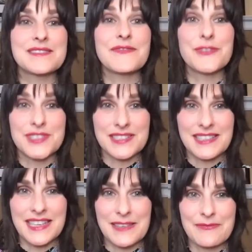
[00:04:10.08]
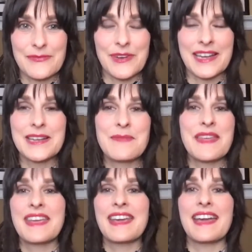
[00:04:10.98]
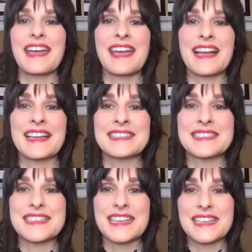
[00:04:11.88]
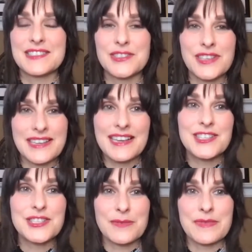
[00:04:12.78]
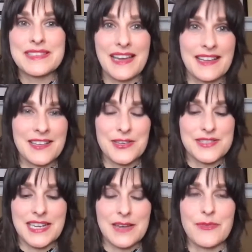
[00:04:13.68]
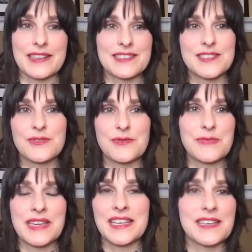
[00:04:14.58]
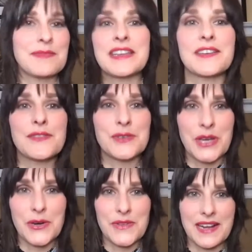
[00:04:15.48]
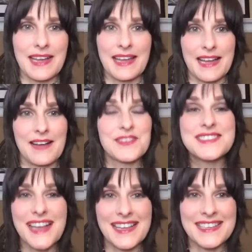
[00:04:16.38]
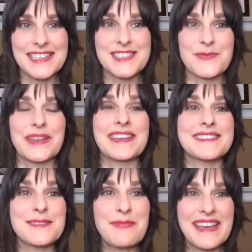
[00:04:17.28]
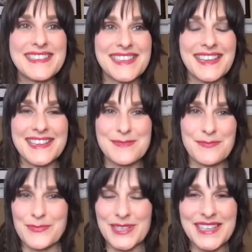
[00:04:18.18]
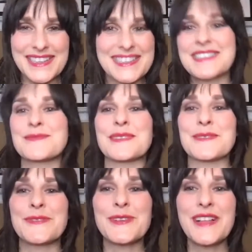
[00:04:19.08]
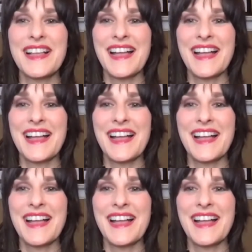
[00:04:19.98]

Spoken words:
fertility, right? And it actually took me 10 years to get pregnant. So many of you know that I have a son. He's 3. He's amazing. He's brilliant. He's wonderful.